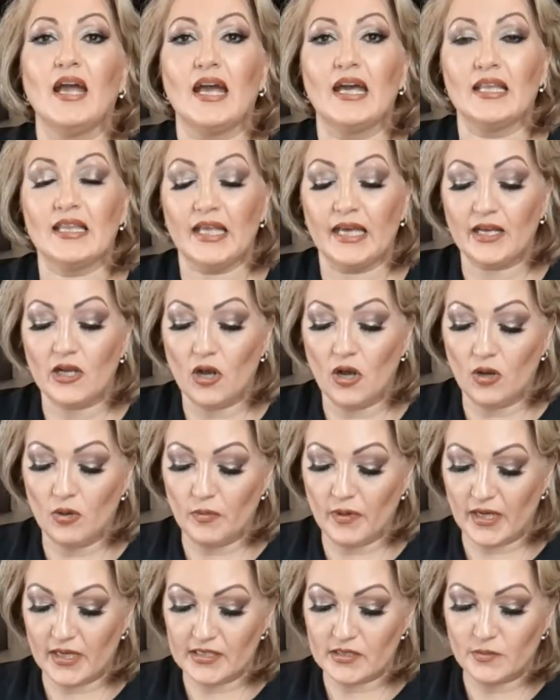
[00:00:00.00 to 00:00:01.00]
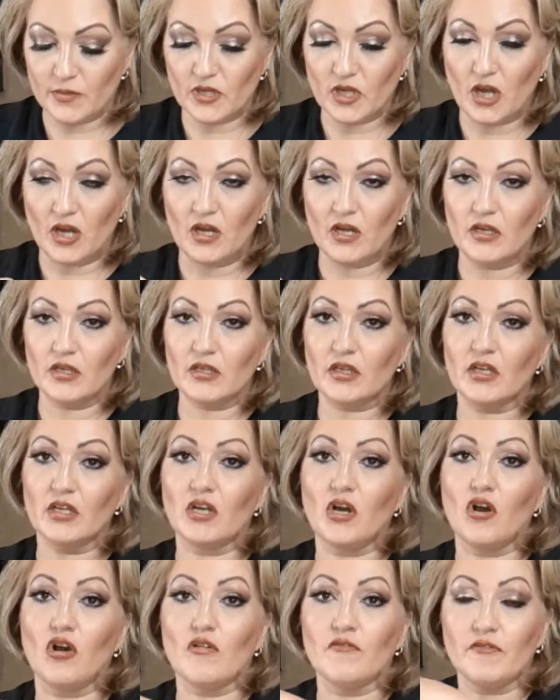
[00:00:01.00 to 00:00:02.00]
And like always, we're not going
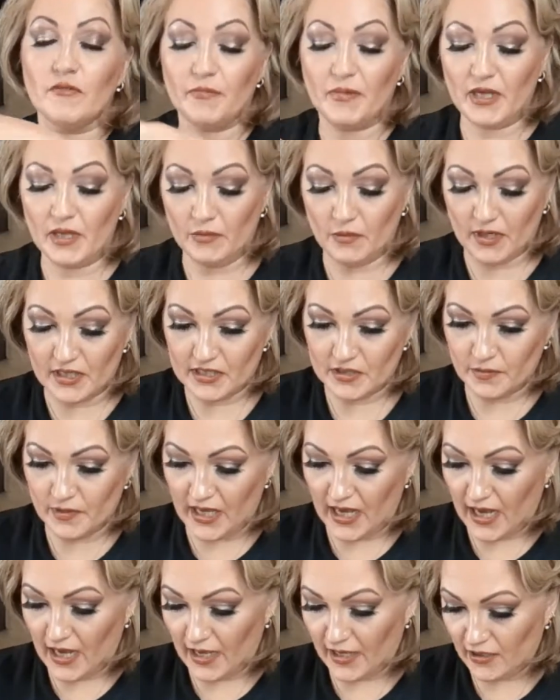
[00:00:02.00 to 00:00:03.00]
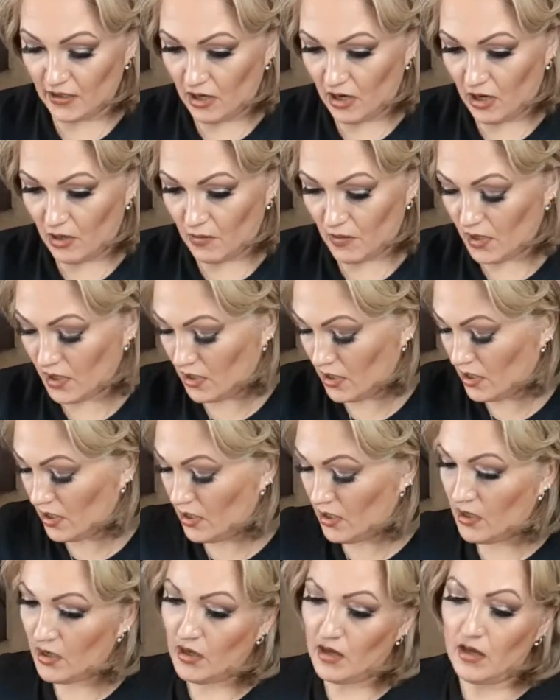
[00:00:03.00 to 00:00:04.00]
to overbeat once we add our
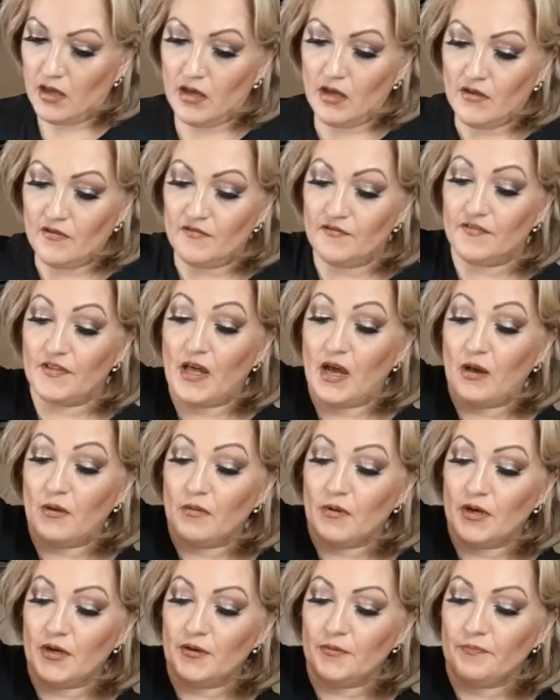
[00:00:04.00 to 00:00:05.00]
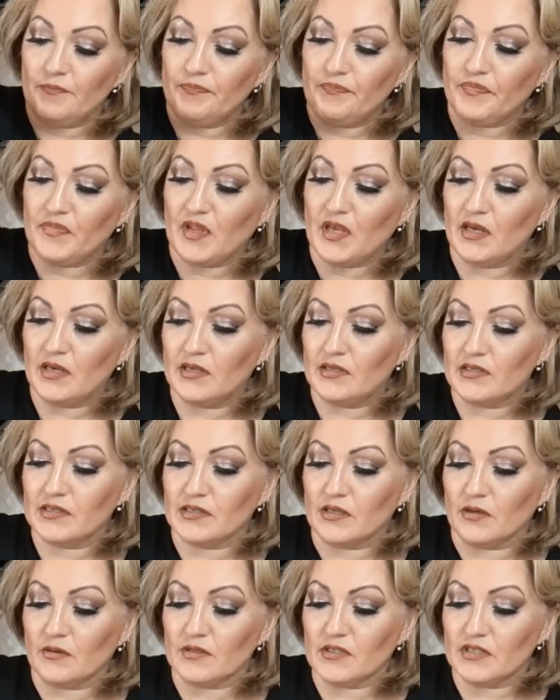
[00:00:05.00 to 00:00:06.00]
flour.
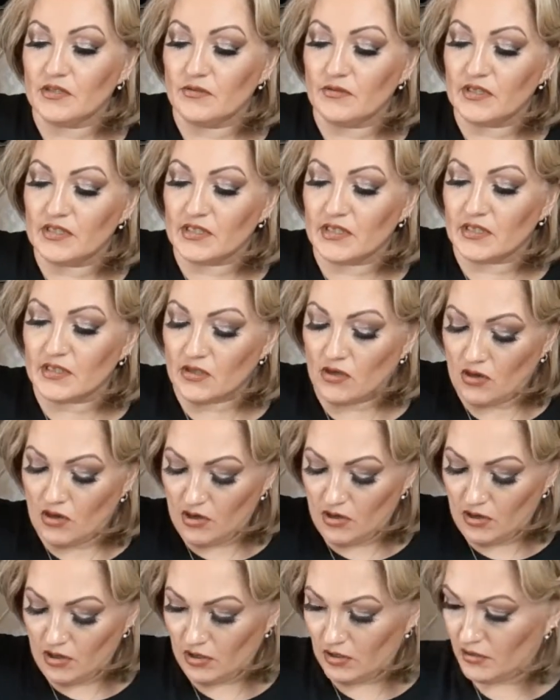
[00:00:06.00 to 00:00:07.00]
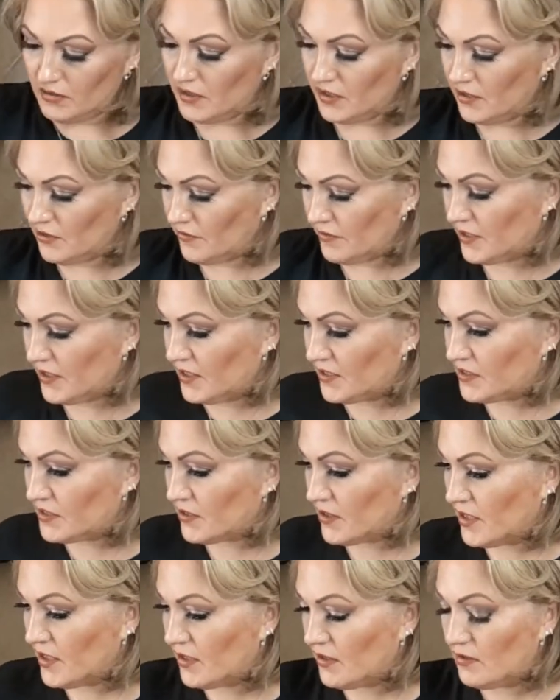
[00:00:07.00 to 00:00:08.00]
So as soon as all the ingredients
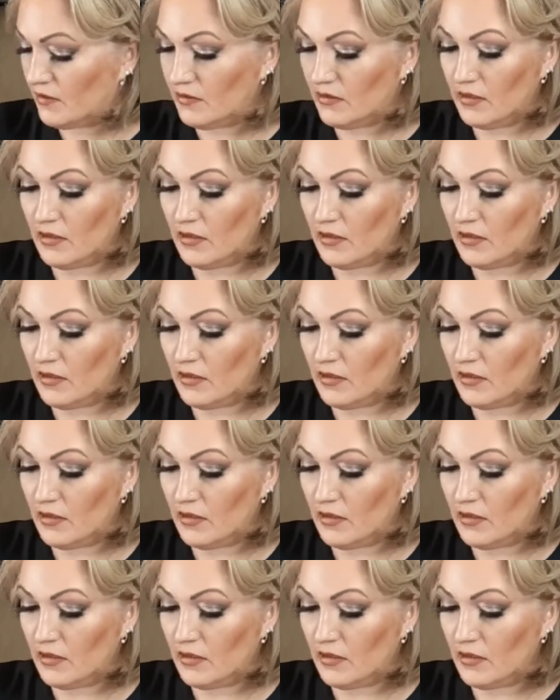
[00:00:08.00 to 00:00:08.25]
are in,